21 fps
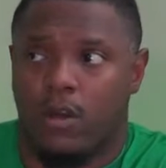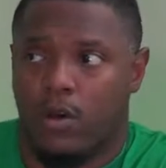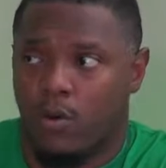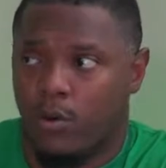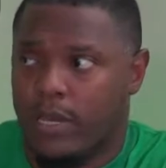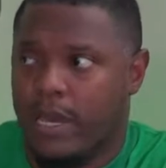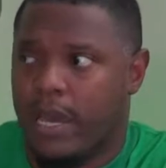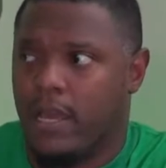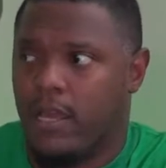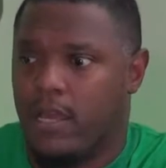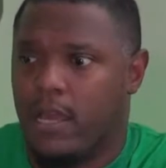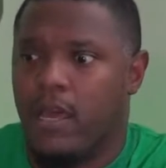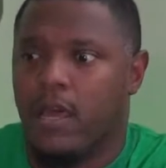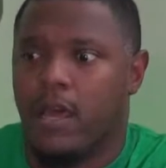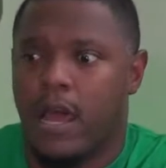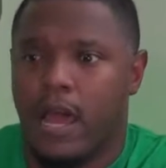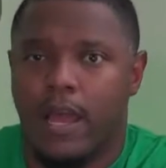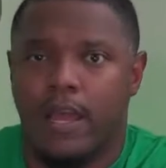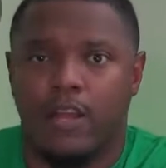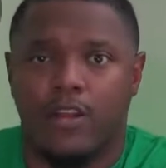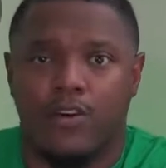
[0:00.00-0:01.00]
Okay,
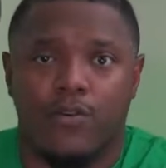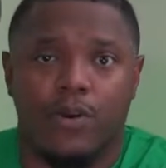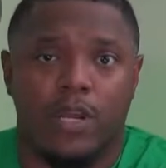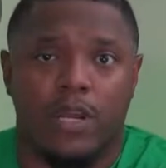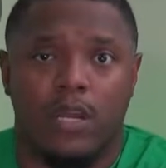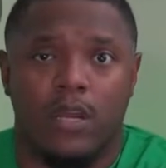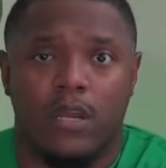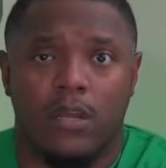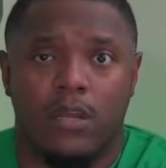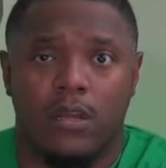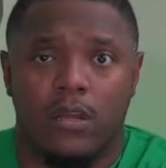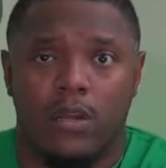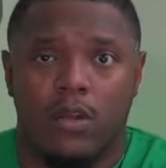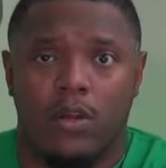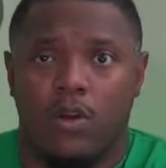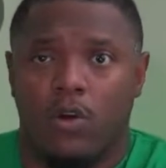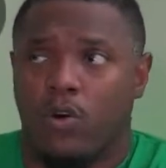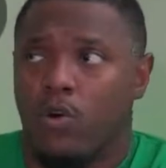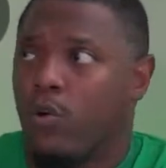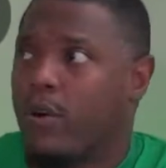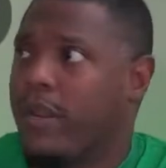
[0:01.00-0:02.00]
yeah, I agree.
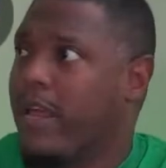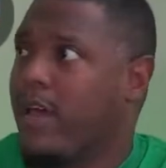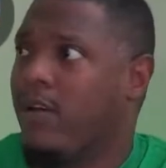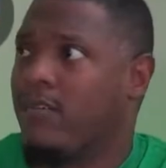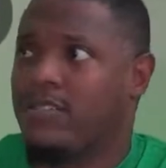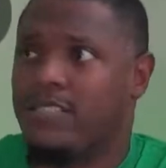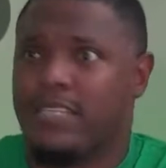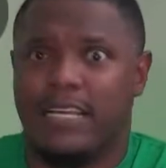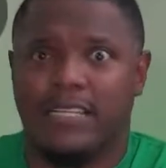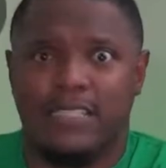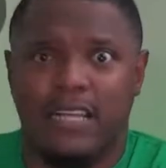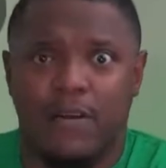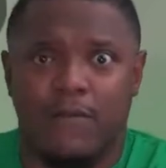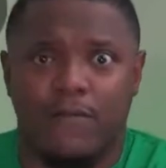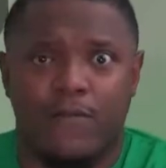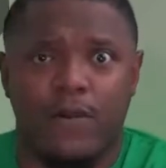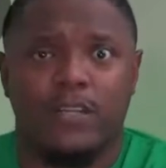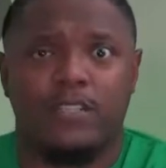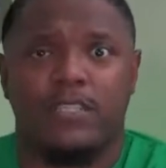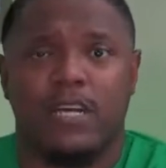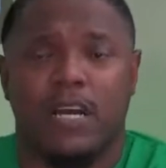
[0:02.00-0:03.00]
Who the hell says
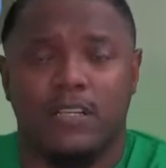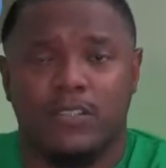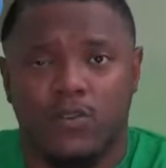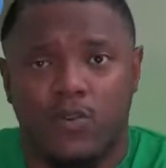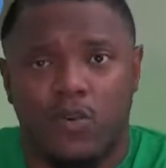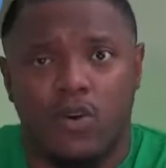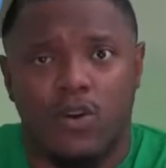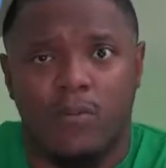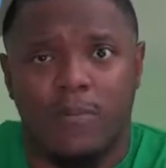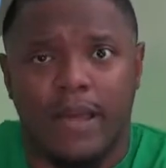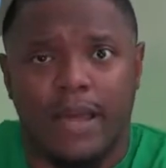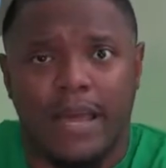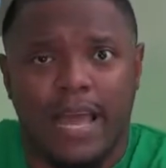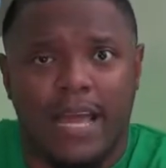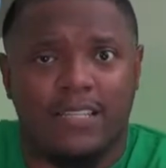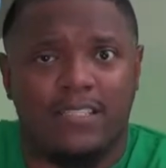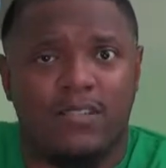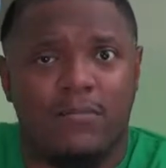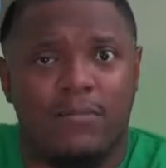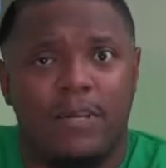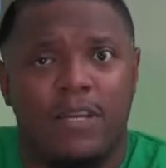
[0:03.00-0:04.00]
that franchise quarterback
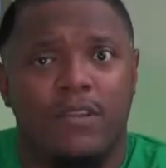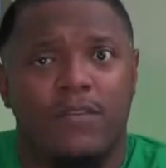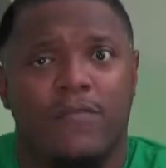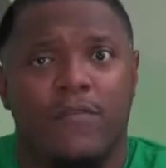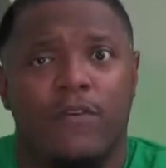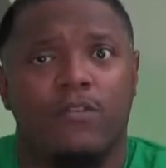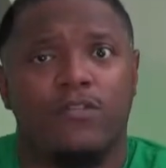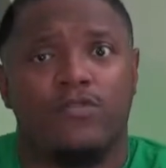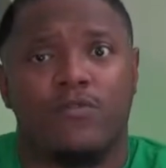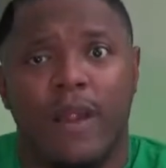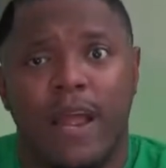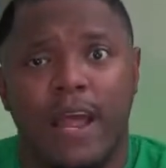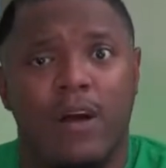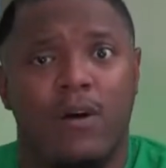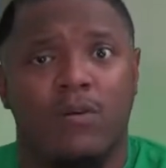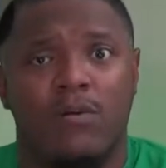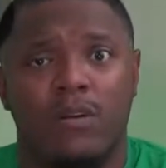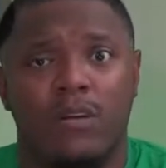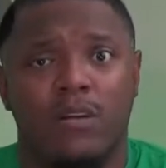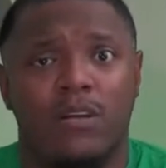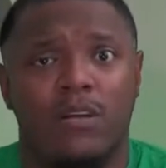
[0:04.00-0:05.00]
has to be in the first
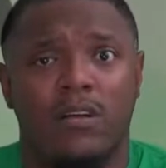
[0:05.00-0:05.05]
round?